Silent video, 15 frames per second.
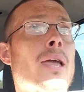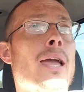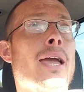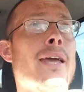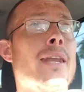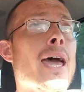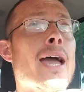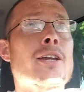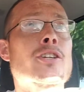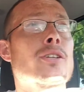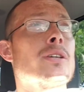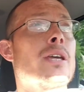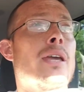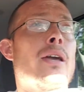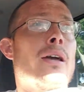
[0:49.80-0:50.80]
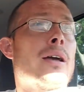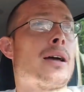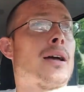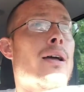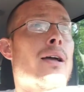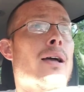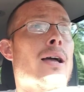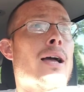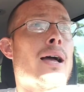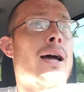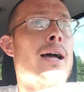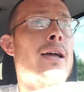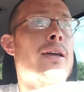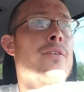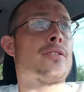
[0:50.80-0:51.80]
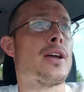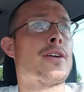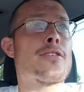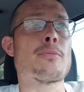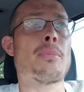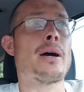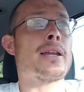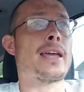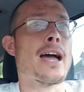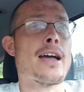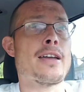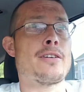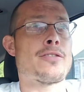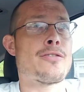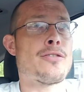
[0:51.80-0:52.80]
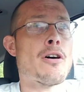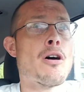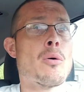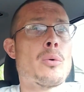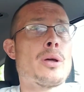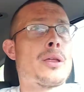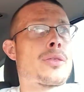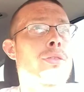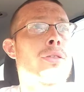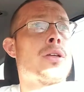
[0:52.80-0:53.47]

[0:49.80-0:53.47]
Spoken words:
And actually, everybody I have fought with,